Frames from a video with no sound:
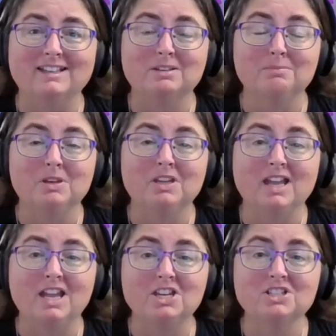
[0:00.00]

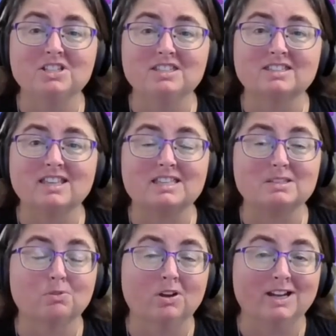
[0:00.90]
communications.
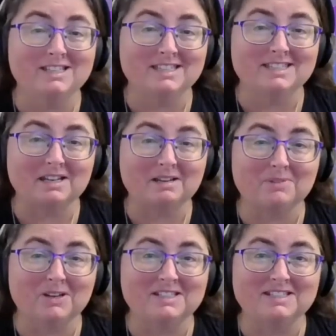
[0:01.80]
That's why I did set
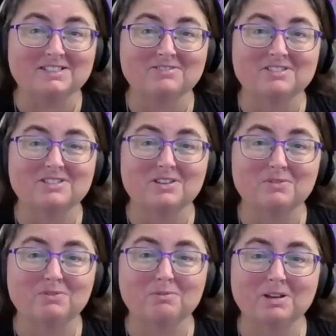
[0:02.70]
up my Discord
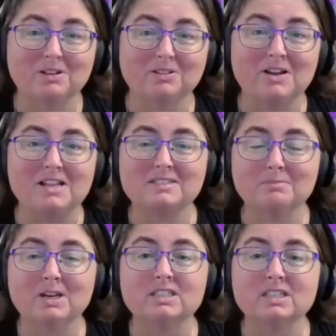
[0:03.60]
server for my clients
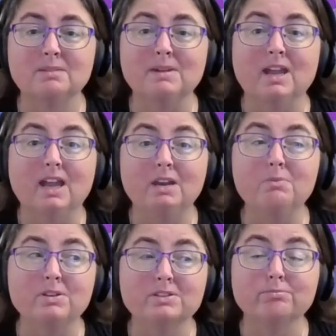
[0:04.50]
and my team, and
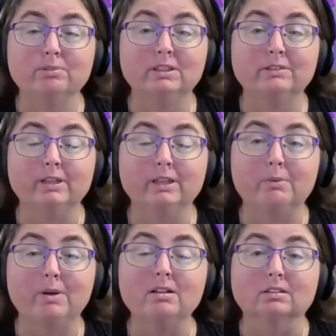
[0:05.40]
it works really,
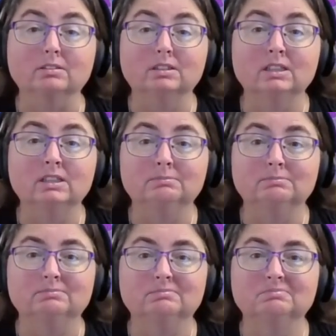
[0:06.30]
really well.
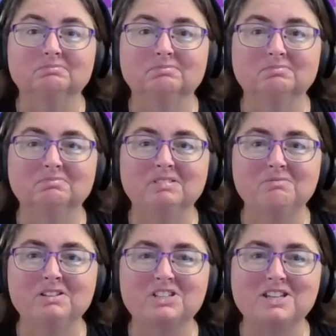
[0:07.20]

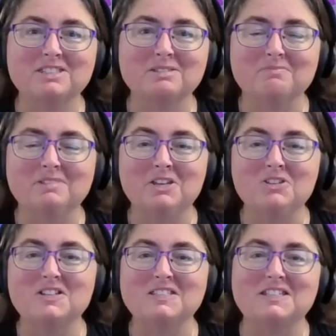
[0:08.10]
We share some
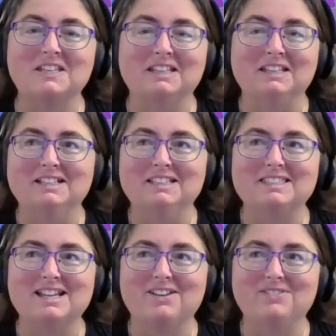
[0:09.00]
interesting
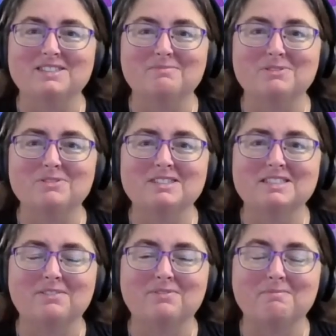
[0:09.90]
stuff and some good
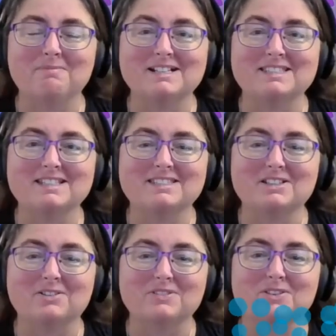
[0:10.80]
stuff amongst
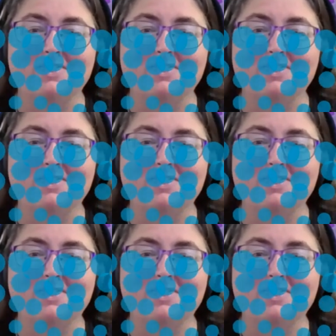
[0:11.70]
ourselves